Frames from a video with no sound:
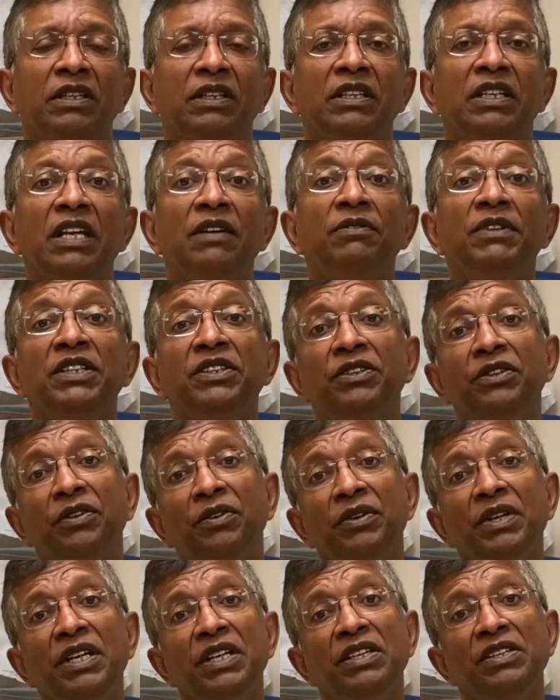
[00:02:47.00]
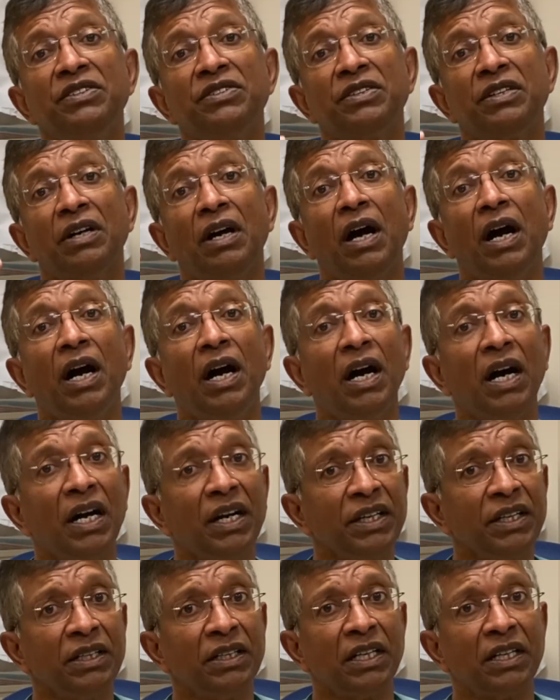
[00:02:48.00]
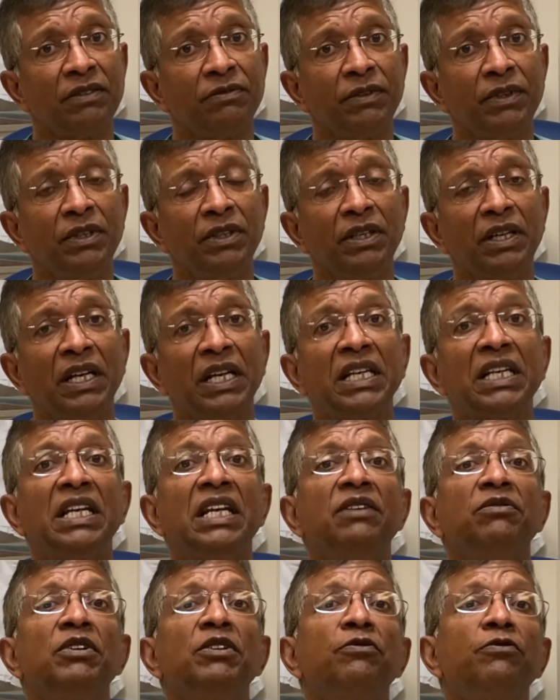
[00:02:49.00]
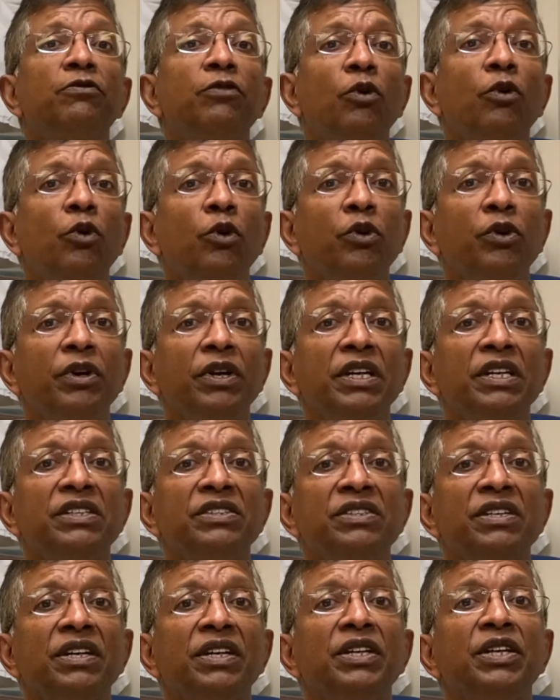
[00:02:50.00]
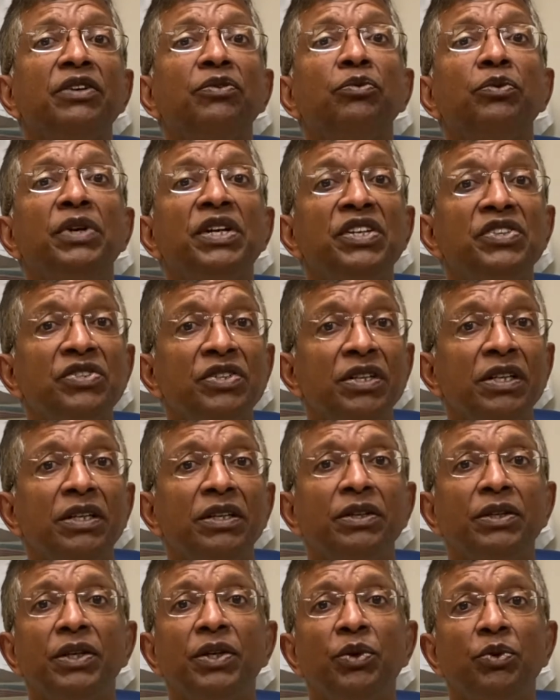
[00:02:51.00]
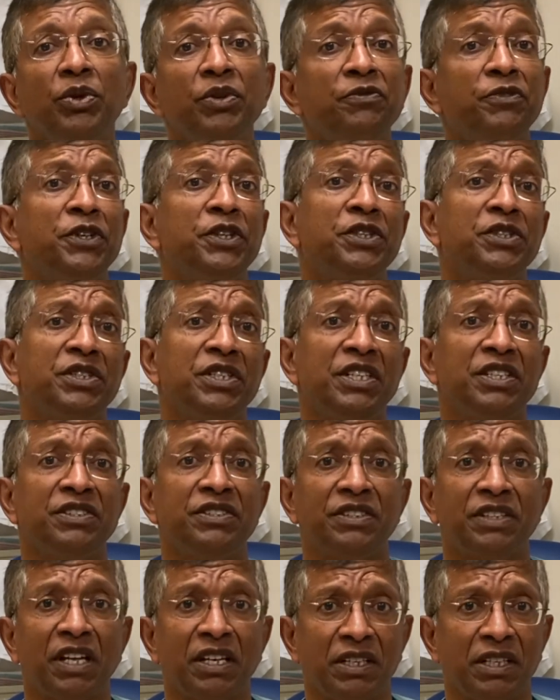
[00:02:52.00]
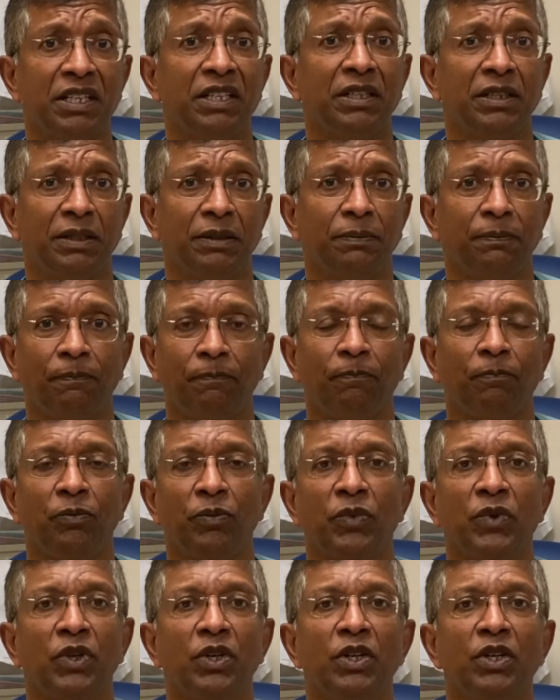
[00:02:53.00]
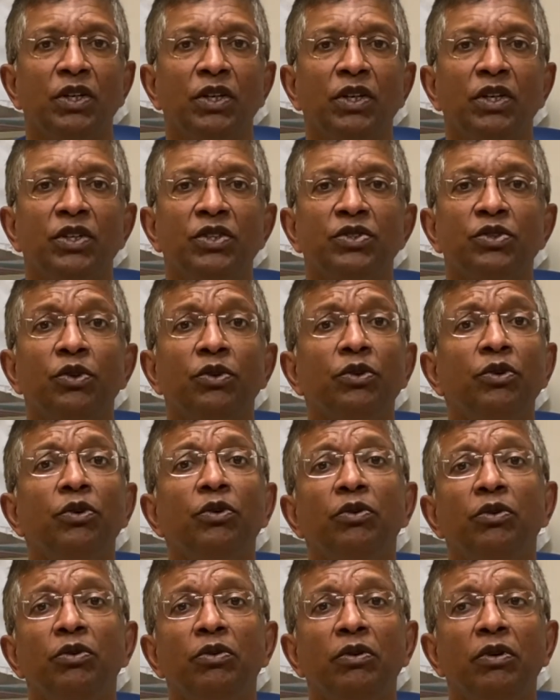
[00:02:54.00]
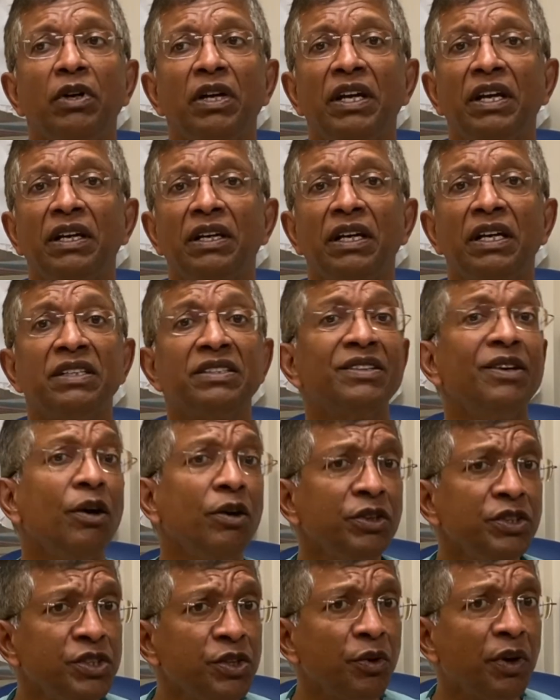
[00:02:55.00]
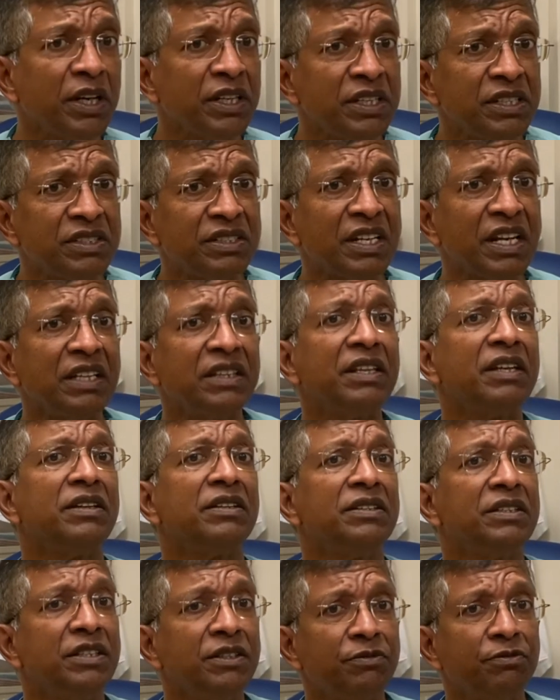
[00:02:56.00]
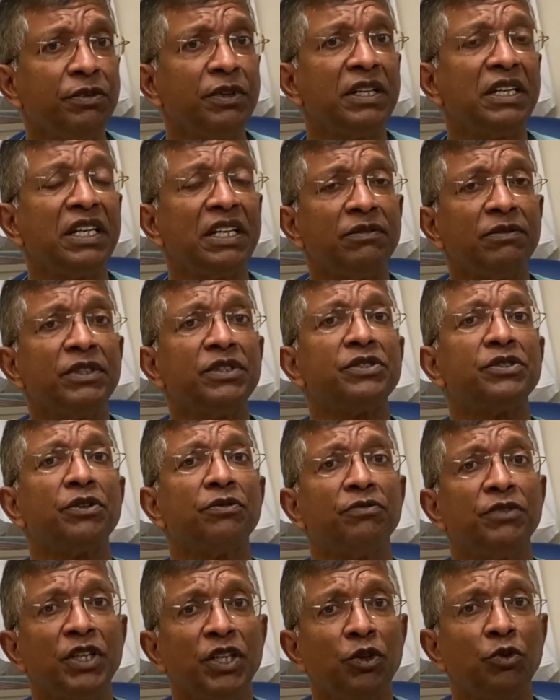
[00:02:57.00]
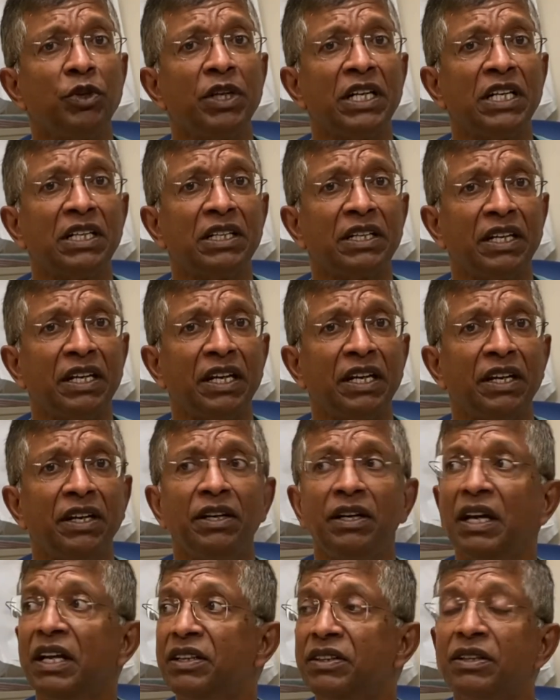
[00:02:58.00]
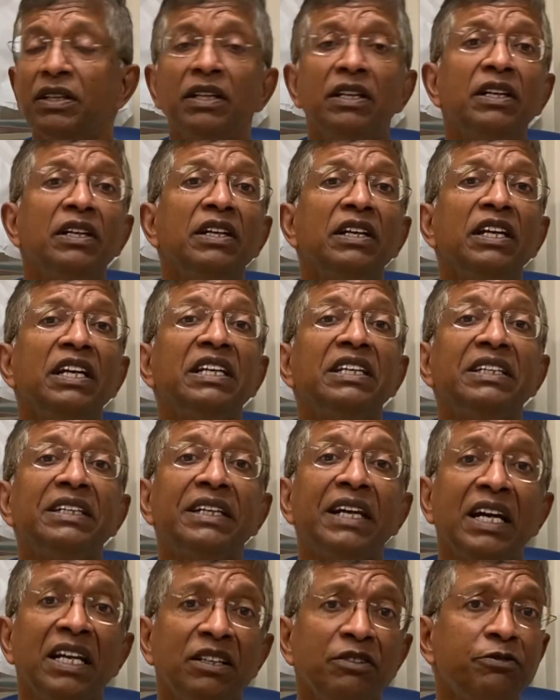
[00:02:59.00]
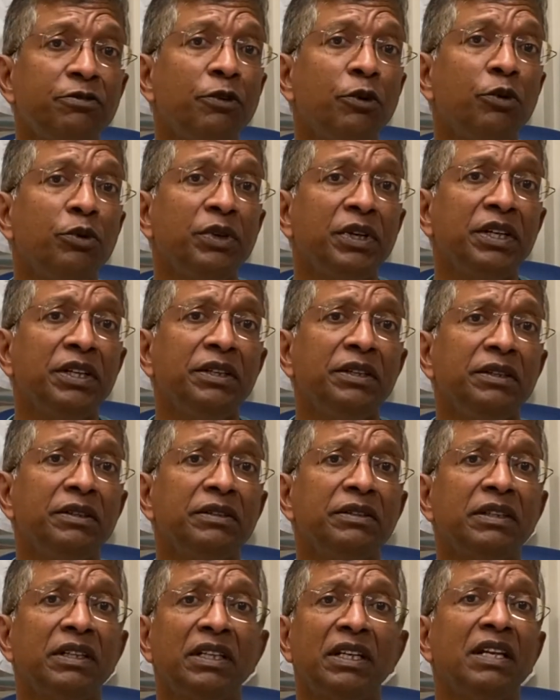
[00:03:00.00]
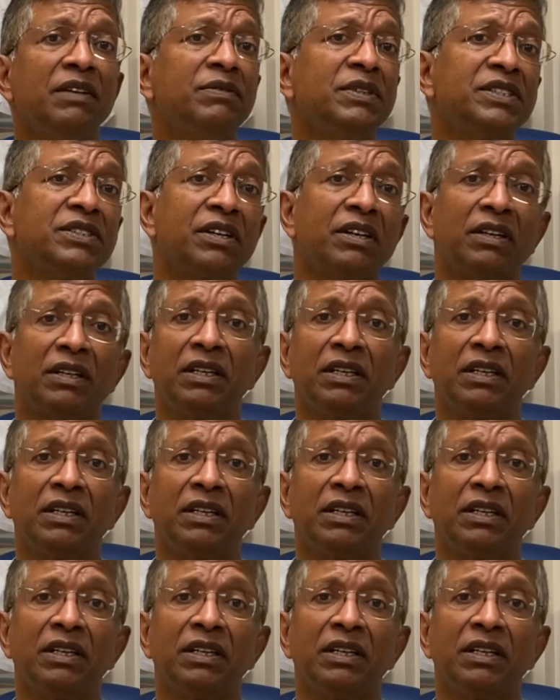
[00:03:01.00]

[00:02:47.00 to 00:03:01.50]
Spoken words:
Level 3 is a higher level, and level 4 is in a regional university setting. So as long as you understand there are different levels of neonatal care, and in California the levels are a